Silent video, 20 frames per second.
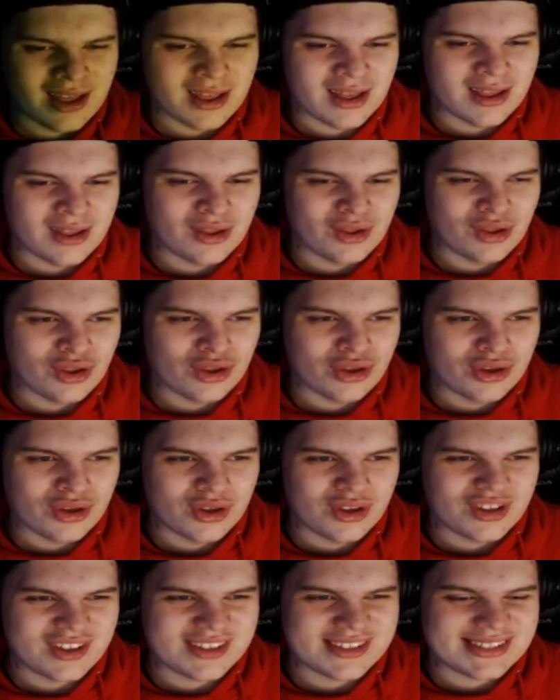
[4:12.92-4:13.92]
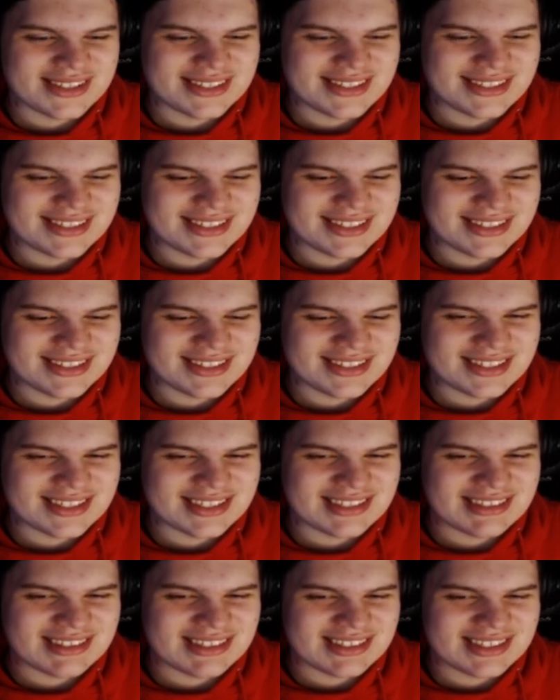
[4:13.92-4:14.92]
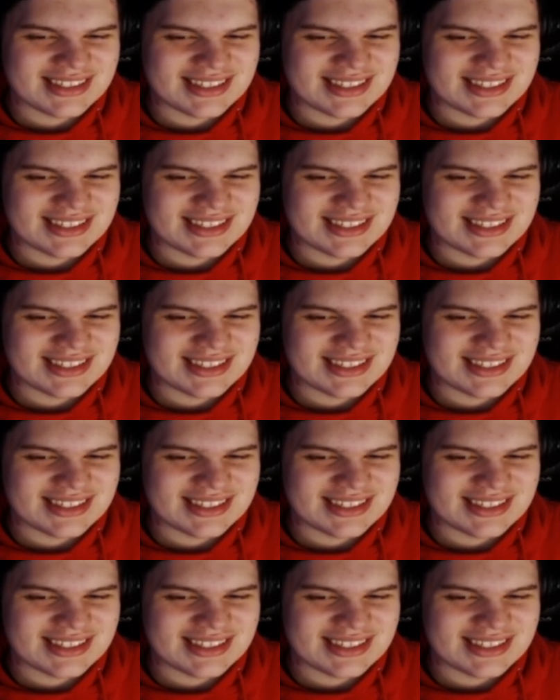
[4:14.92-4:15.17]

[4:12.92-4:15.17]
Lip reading: Nothing is said.